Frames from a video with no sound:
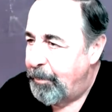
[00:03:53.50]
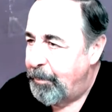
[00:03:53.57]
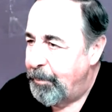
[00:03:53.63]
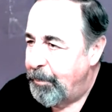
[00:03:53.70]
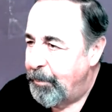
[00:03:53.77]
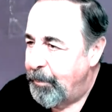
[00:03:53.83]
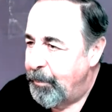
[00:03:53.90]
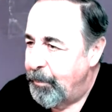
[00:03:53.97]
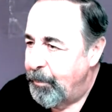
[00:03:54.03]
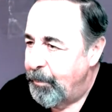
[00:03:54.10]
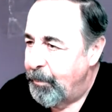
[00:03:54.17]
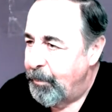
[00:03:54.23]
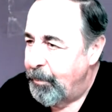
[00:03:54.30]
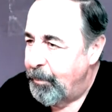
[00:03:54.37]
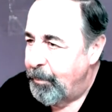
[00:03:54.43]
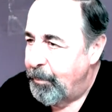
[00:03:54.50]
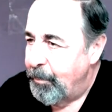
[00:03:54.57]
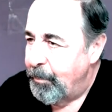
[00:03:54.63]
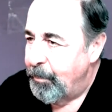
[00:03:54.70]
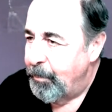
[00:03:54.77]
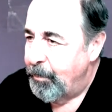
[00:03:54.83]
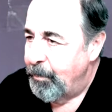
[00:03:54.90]

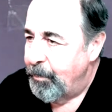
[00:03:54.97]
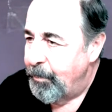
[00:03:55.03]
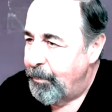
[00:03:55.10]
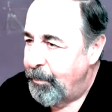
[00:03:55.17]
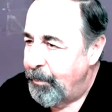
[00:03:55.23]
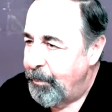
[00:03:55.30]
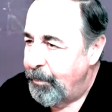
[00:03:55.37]
(no one is talking)